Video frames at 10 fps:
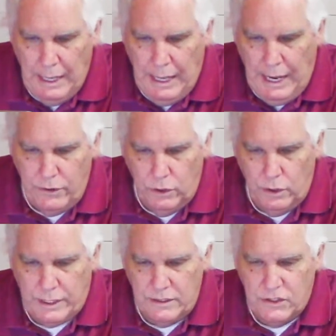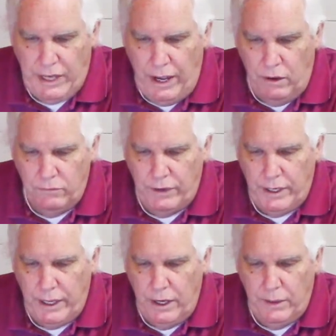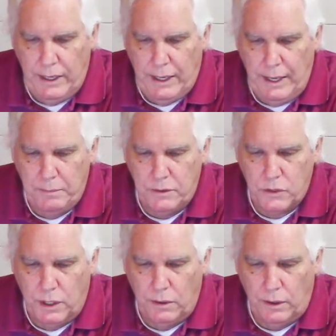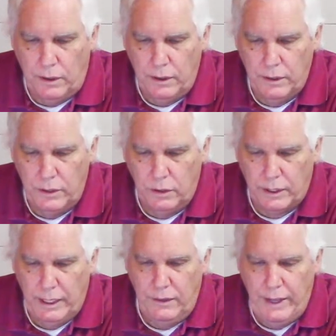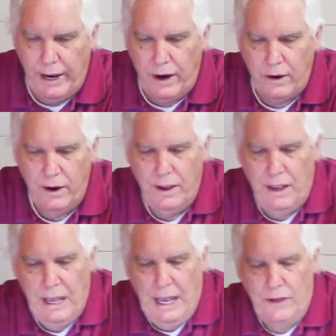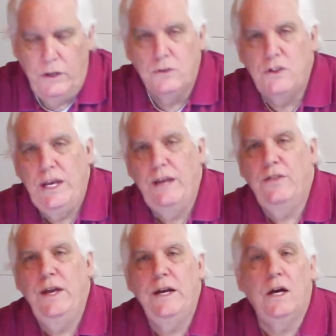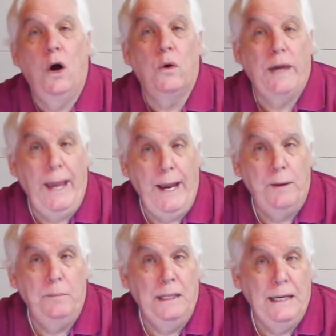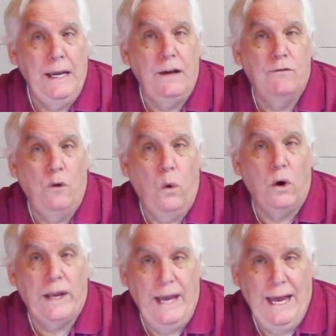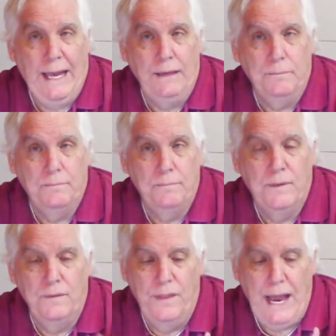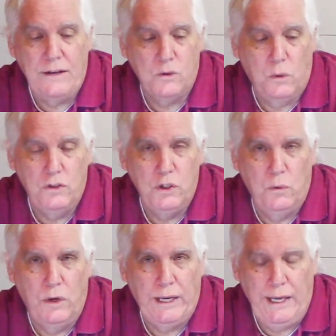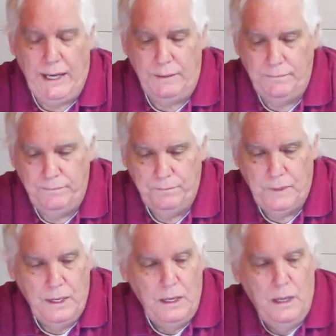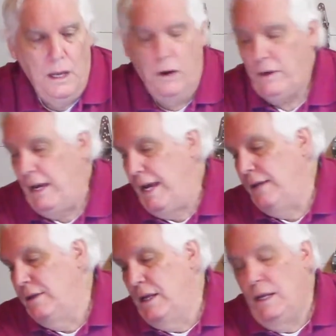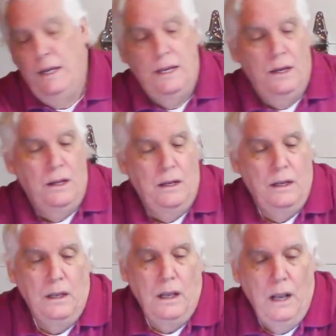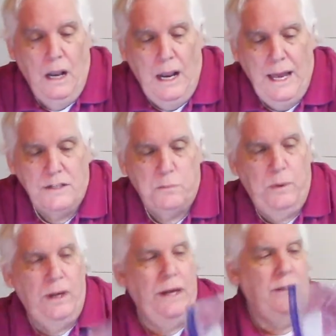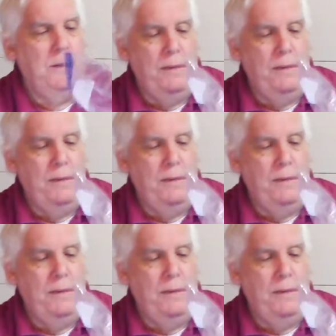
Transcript: and you look at sound, video, and game controller. You look in there, and you'll see a thing called Camlink 4K. That's what you want to get. Okay, let's put in the